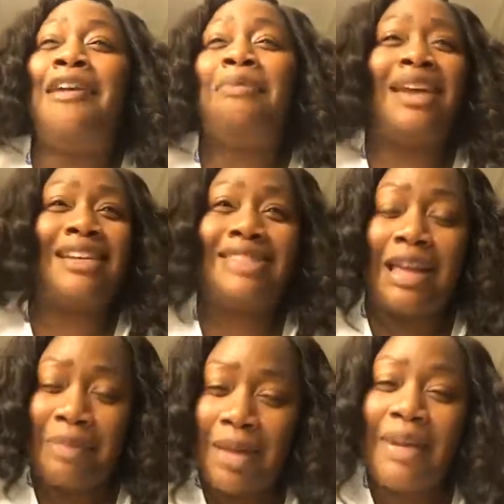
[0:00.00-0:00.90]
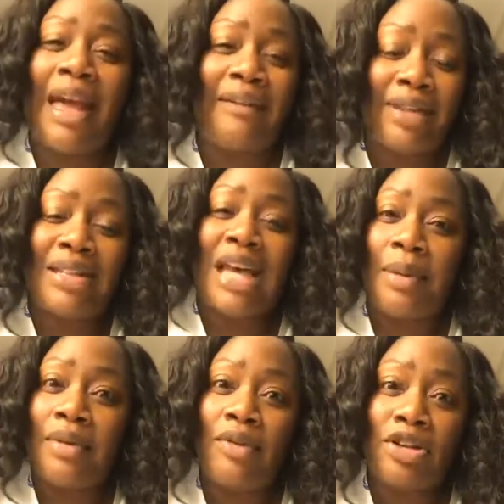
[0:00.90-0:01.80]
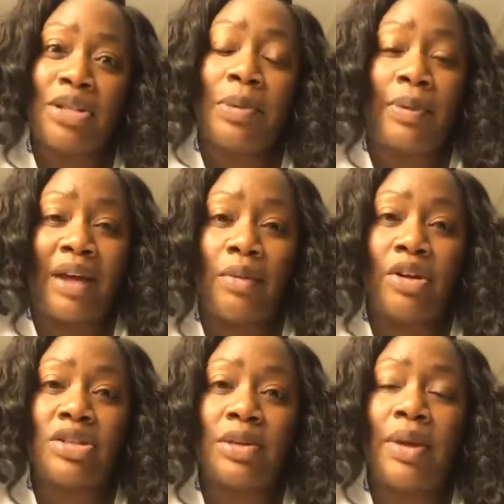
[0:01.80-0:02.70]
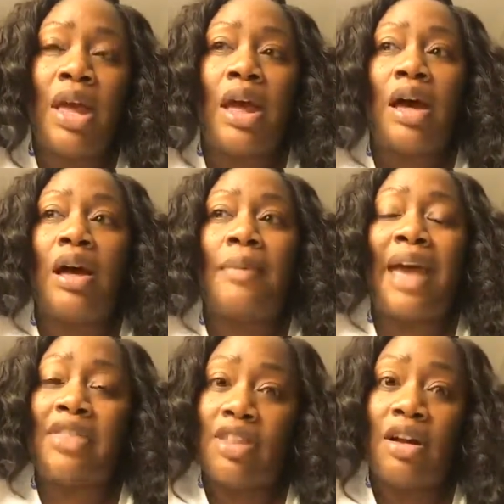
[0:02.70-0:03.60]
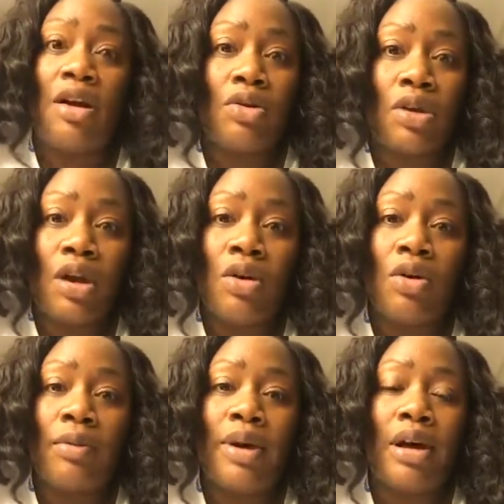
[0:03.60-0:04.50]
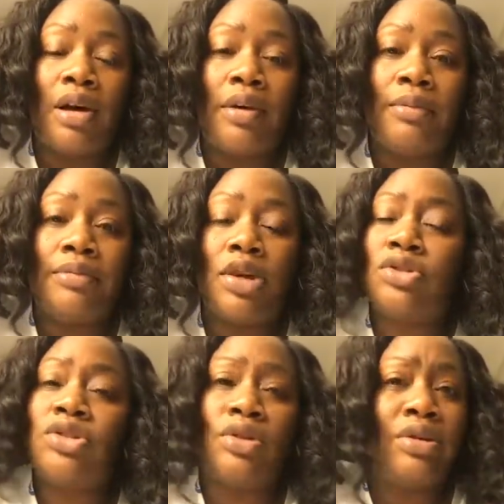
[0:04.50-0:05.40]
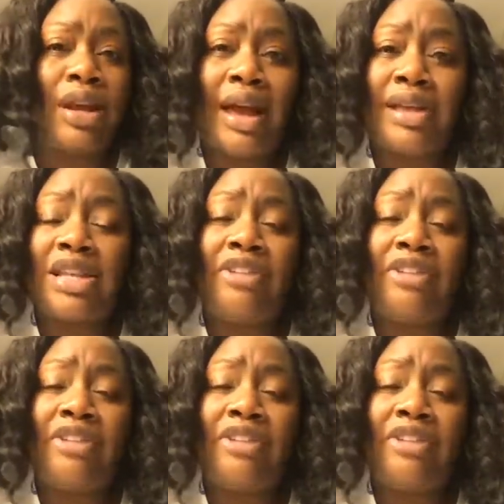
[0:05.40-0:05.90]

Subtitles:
because they may be having a time of worship or private worship at their own home. Don't scrutinize